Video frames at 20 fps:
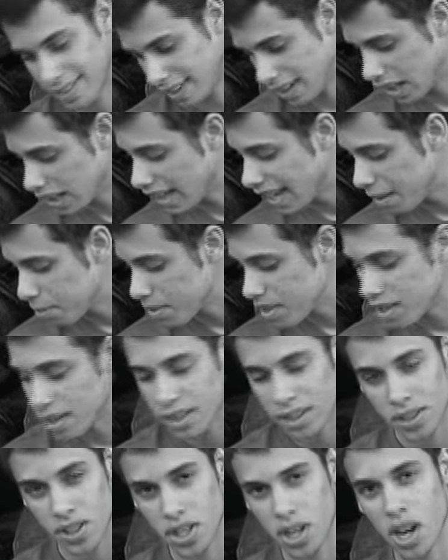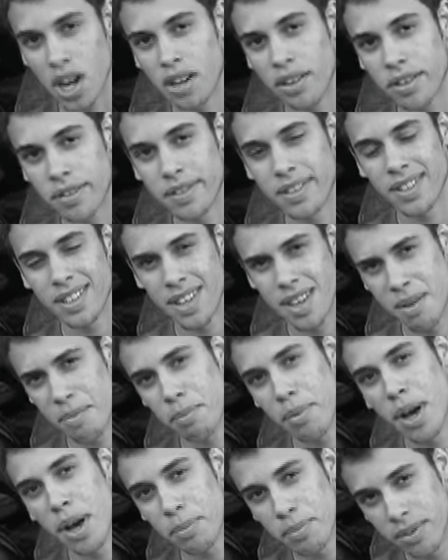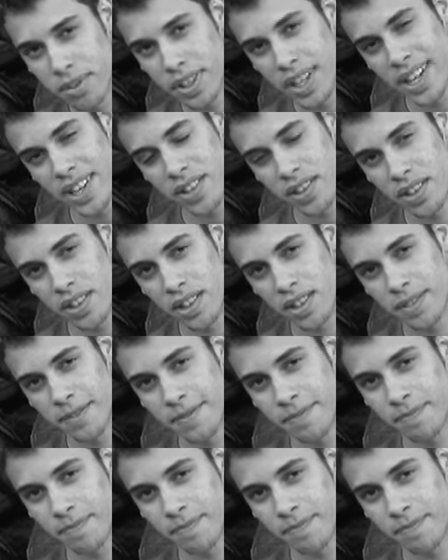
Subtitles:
the climate, geography, and population.